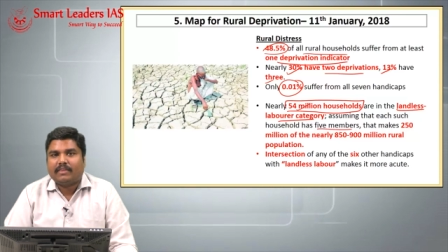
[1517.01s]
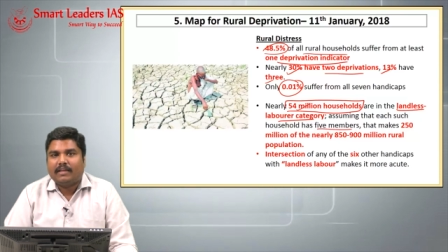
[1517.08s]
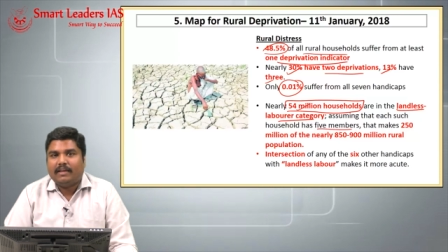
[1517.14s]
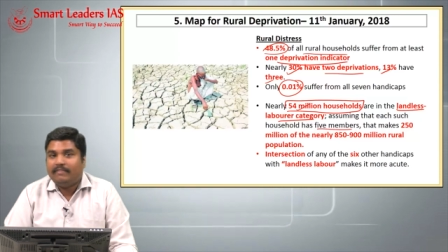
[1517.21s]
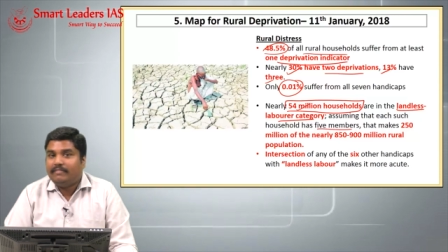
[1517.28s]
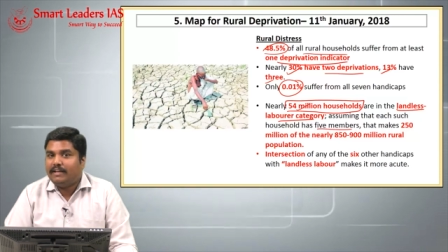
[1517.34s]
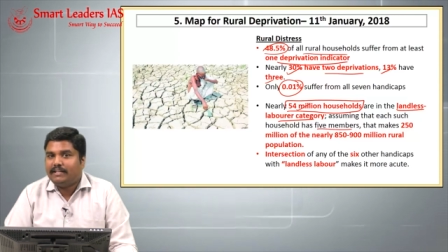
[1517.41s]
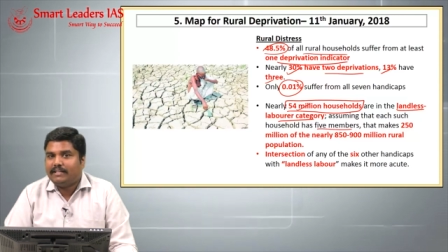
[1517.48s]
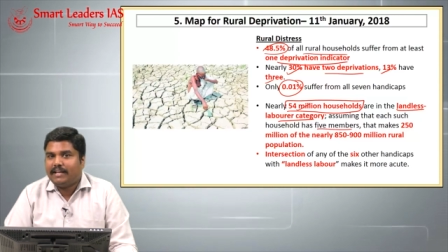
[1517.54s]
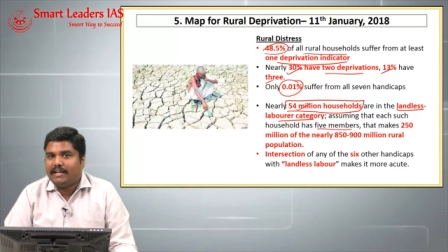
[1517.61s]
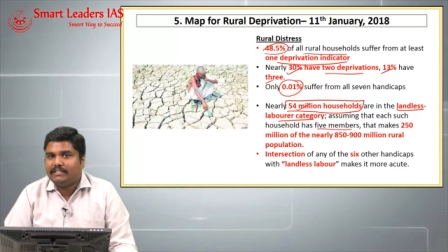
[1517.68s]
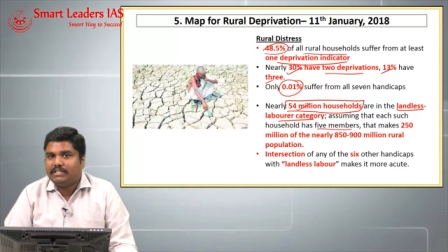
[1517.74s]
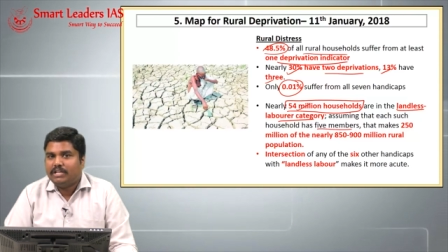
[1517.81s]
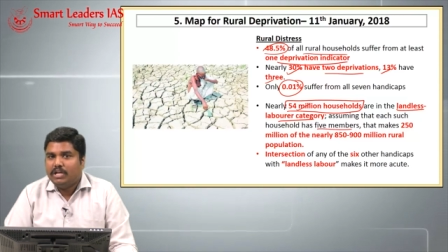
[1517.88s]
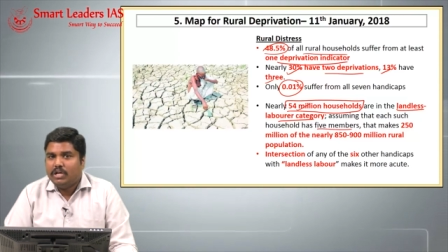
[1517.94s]
In that
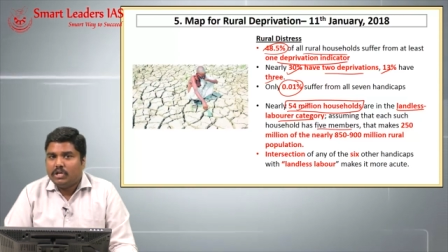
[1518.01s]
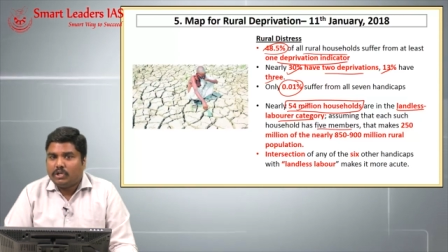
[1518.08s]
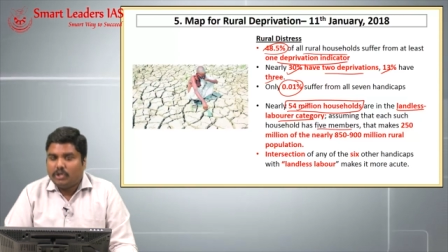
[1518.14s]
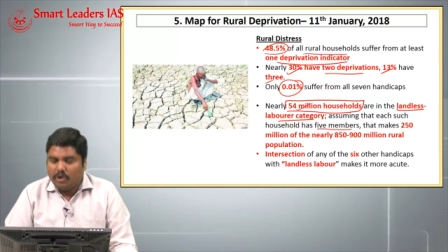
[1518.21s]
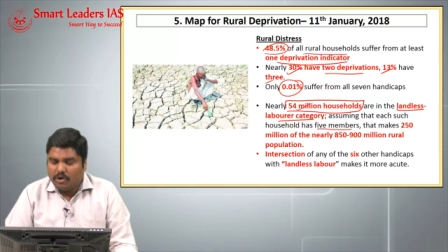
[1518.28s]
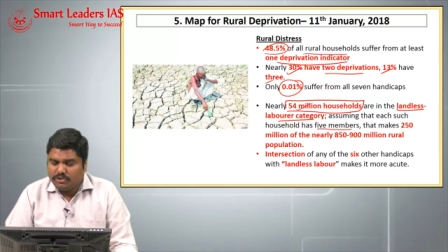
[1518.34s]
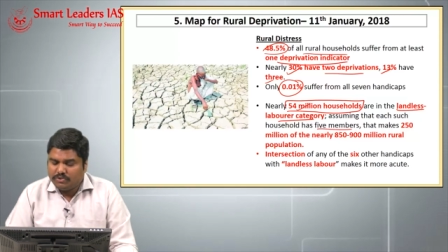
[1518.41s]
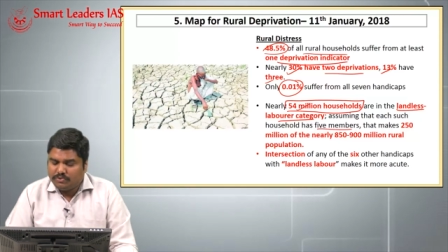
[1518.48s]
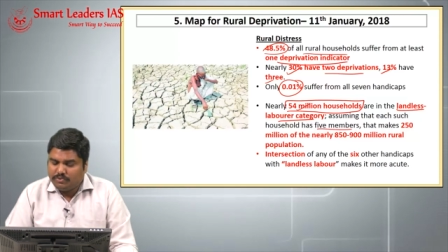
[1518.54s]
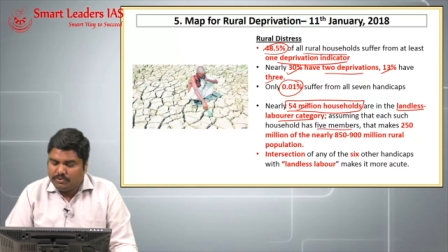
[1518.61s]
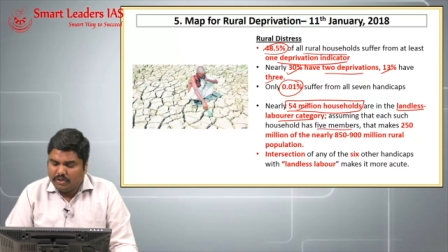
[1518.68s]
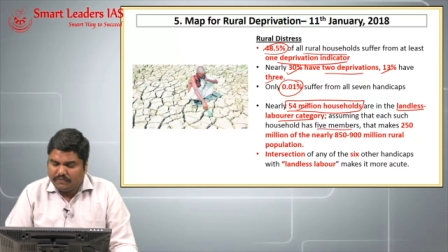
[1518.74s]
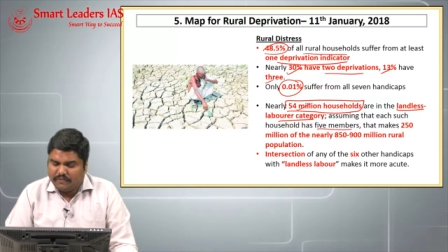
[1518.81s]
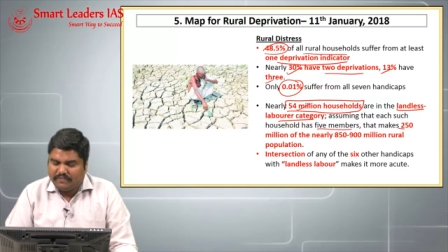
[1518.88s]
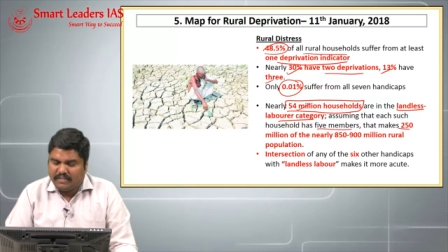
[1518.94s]
case, close to
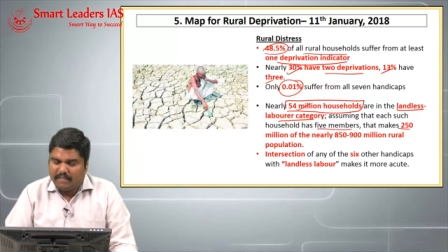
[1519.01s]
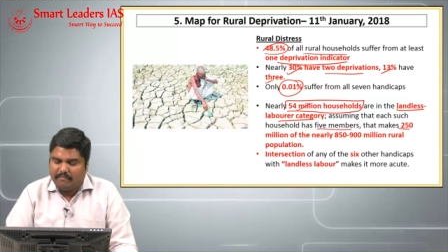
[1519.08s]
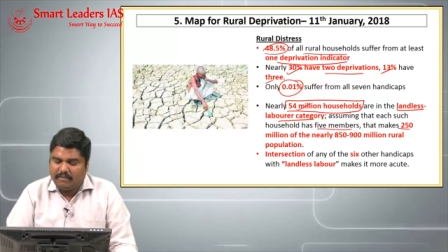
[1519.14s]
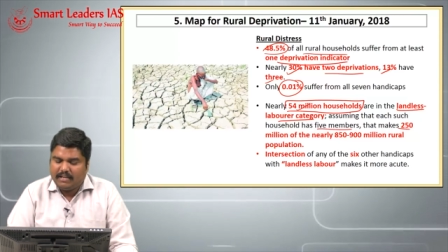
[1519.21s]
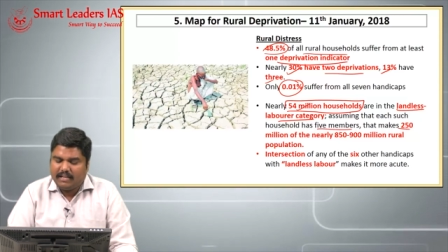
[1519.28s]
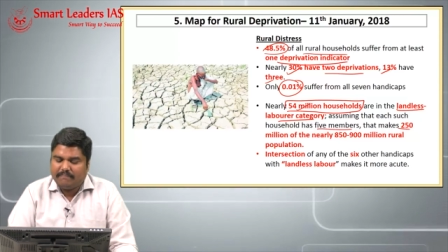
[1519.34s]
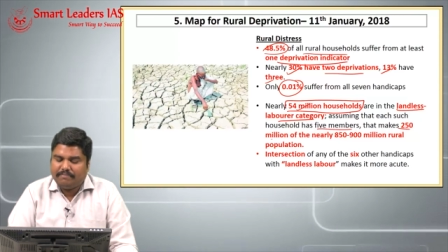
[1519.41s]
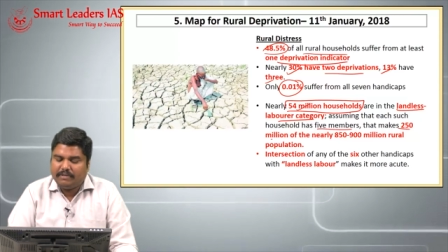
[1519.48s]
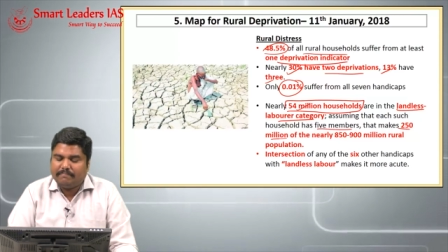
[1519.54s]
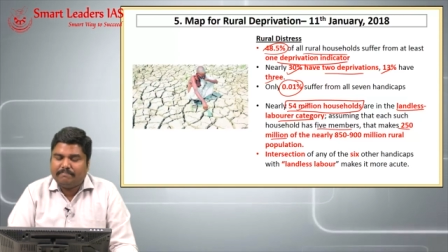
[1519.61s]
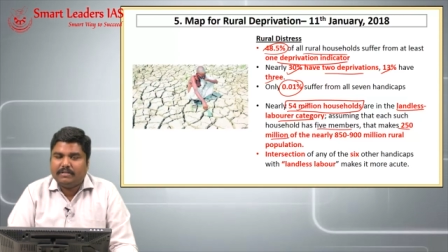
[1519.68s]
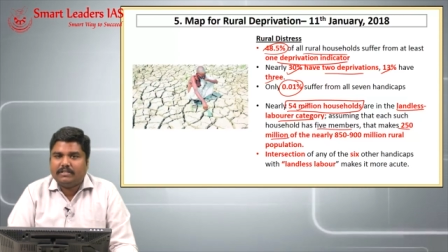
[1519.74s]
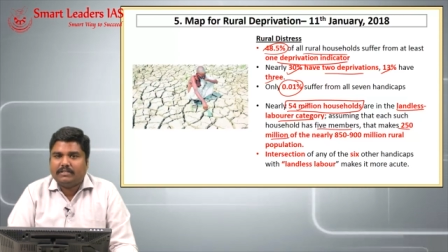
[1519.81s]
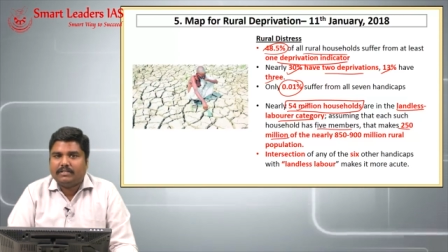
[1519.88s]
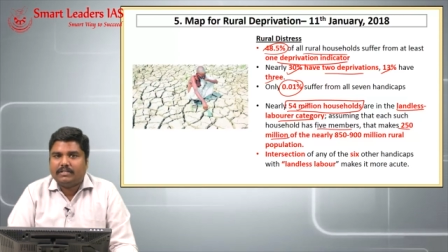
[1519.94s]
250 million people